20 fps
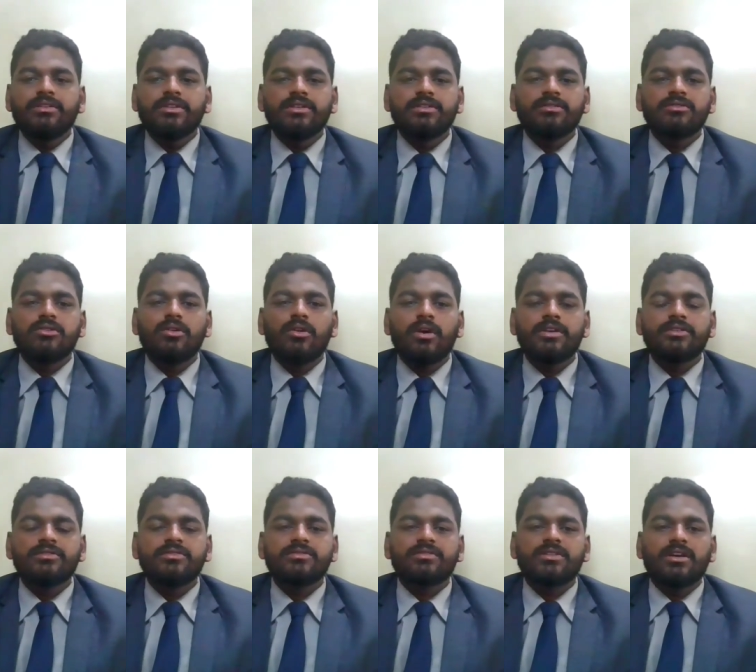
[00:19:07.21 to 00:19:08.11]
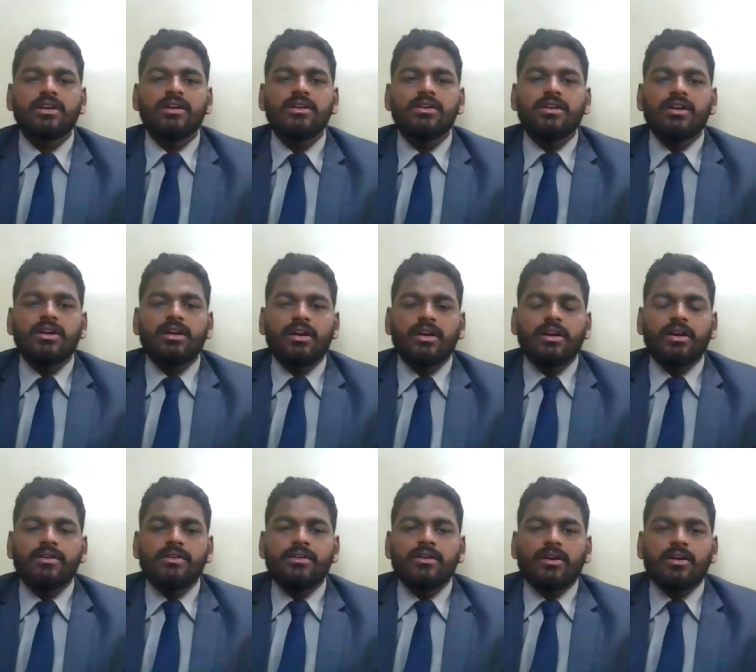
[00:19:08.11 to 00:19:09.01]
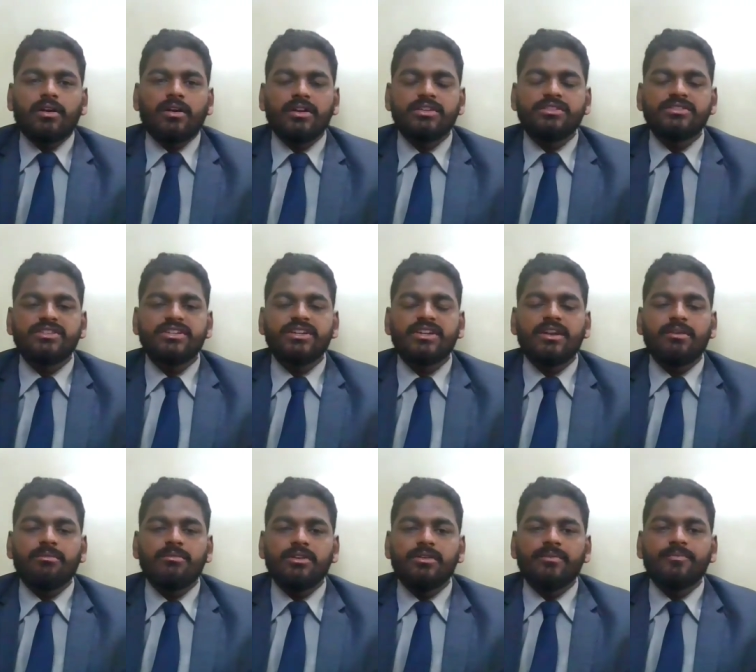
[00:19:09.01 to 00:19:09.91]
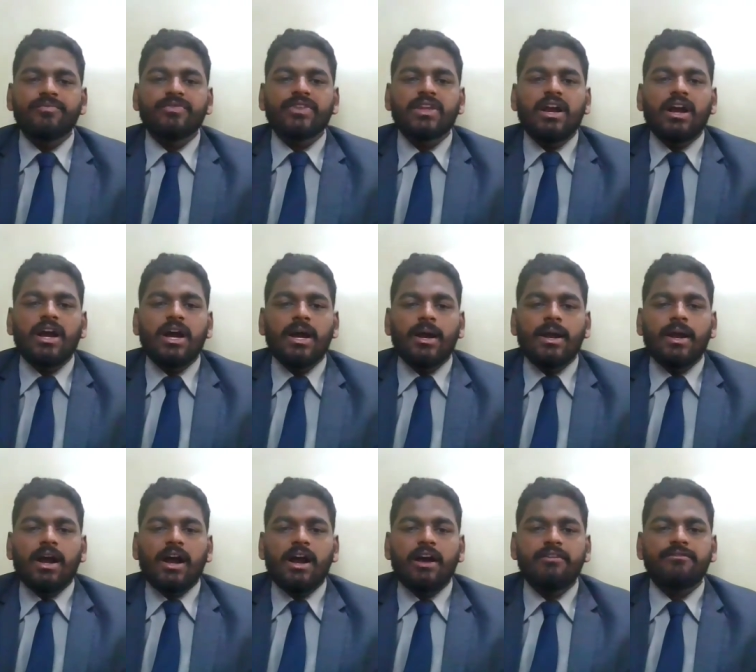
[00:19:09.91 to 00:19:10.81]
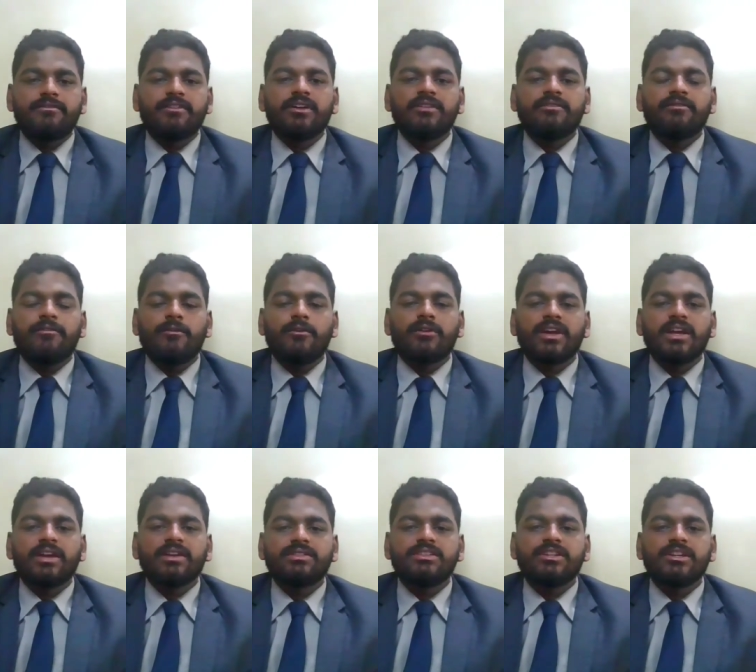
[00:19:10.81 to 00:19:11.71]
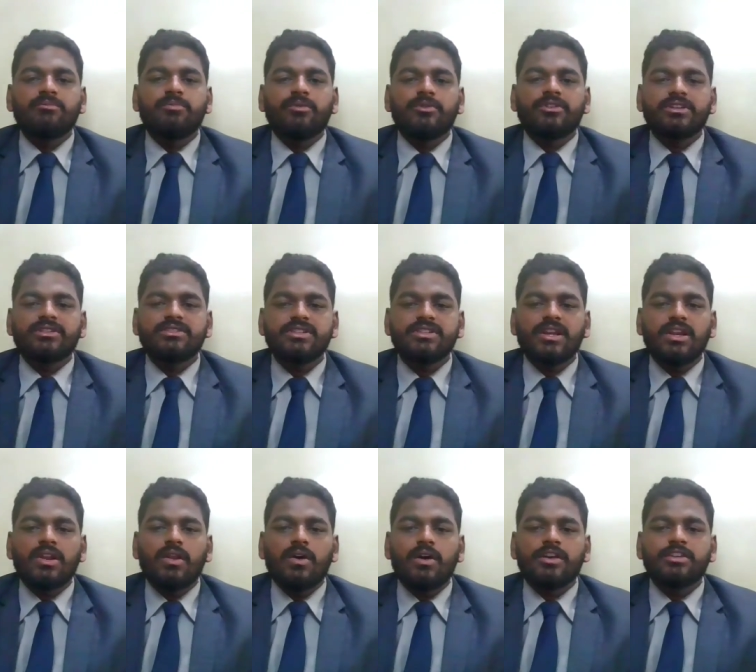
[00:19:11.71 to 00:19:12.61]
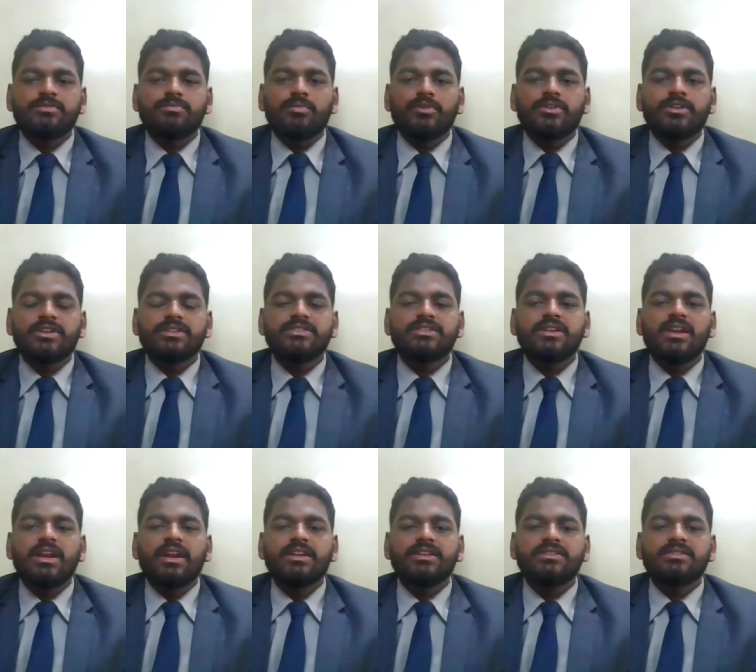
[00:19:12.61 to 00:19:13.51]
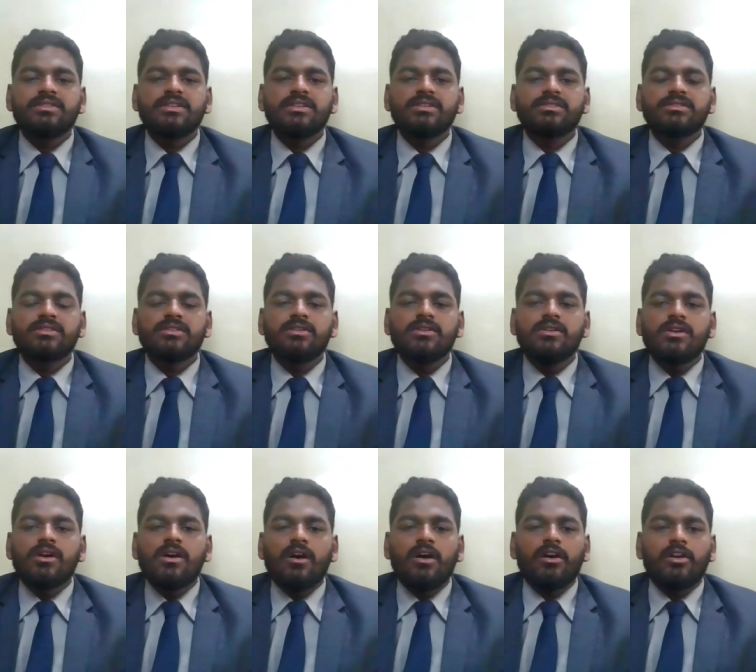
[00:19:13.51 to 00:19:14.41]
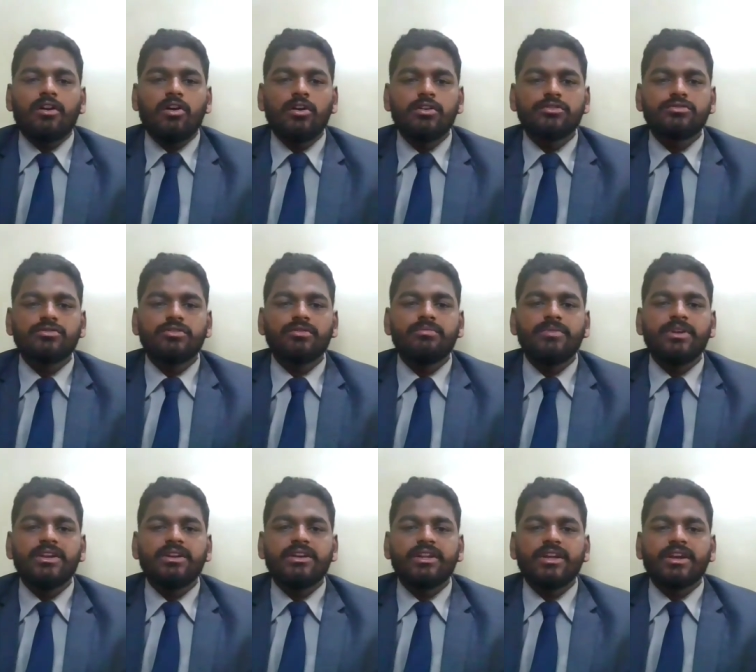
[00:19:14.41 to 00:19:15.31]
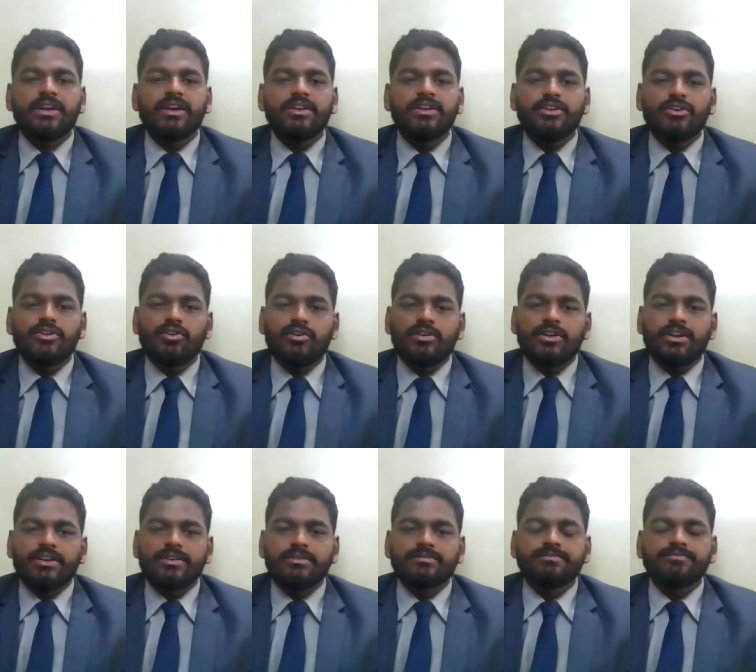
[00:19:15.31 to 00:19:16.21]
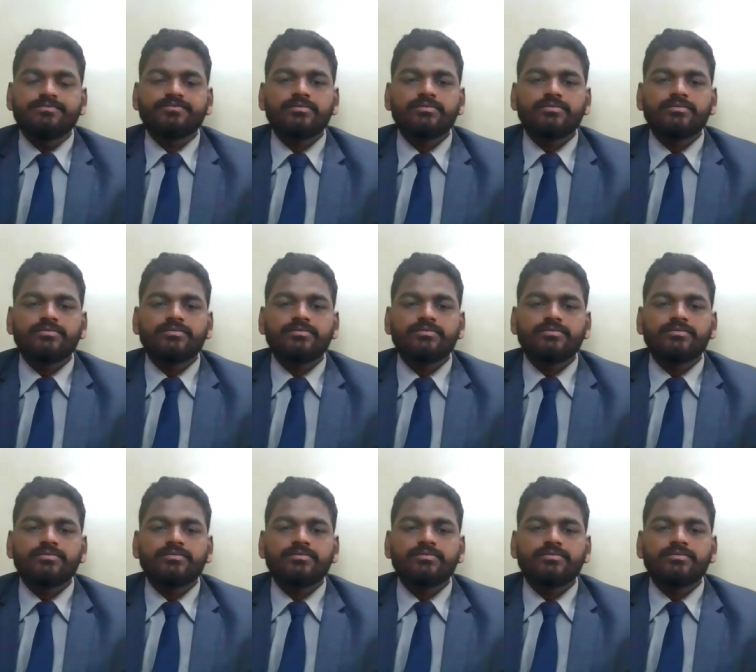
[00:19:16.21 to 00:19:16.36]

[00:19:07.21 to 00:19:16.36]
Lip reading: This loss is conceivable. After forecasting potential loss, potential additionals are also being taken into account.